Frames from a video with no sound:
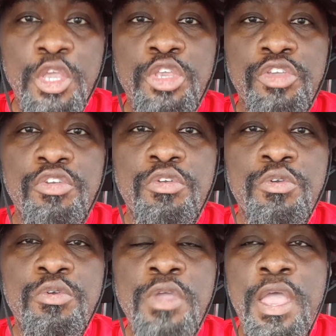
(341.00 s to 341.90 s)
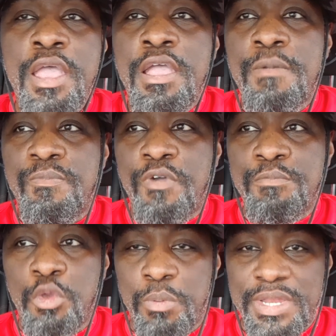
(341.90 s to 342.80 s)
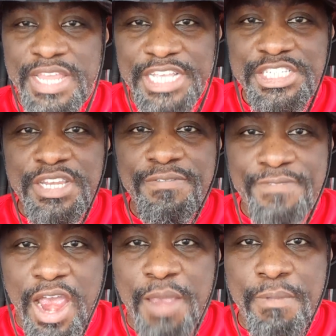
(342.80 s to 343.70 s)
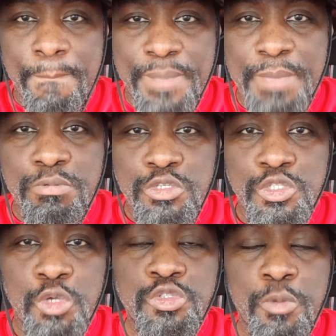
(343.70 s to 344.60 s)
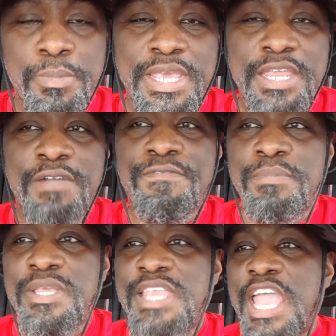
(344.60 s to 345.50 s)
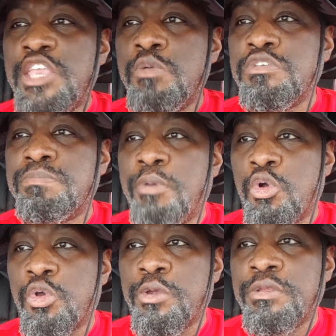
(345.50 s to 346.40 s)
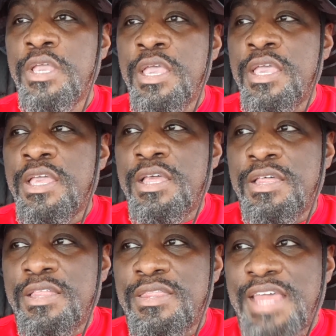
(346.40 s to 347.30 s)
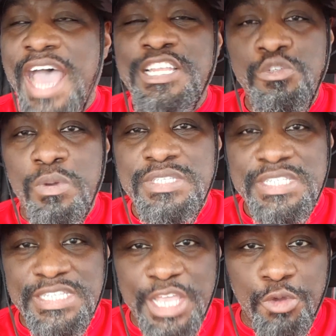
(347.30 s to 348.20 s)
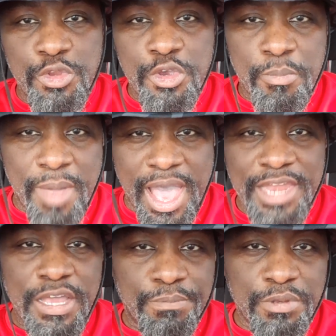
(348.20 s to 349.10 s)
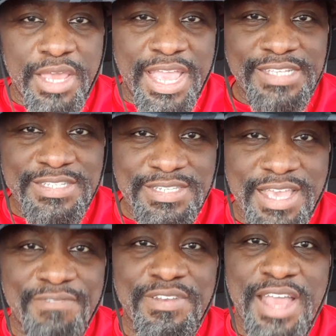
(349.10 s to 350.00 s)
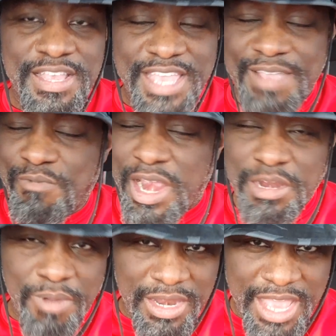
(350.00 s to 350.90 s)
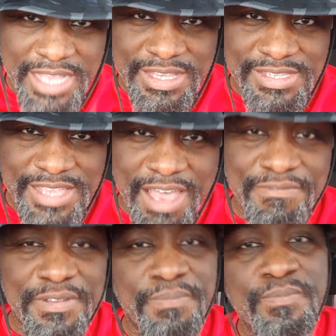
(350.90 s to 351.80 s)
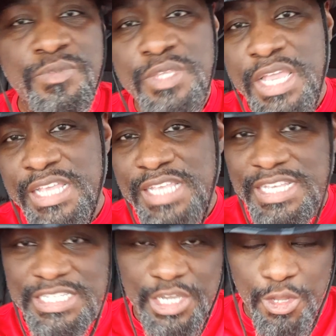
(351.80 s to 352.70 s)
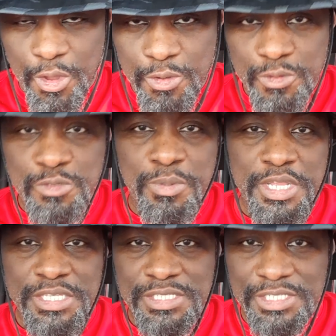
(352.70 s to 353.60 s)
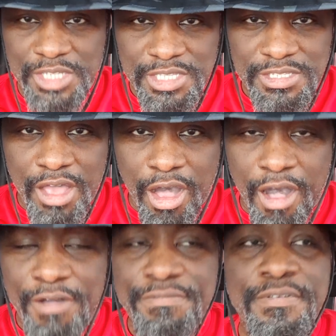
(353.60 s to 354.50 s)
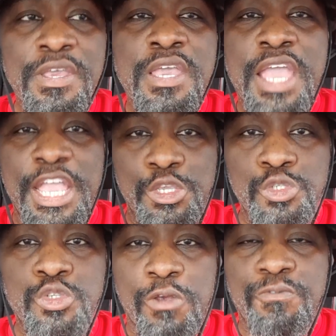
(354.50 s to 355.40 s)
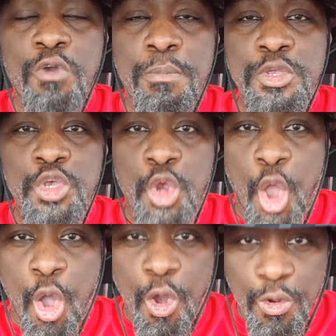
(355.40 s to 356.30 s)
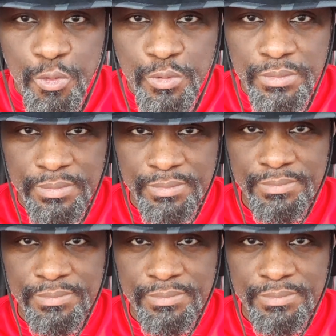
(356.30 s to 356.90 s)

You, from your religion, environment, people, and social media, from the day you was born, that is what's instilled in your mind up to the age of 7. I did right around the age of 7. It doesn't close, but it shuts off, and you start forming your own.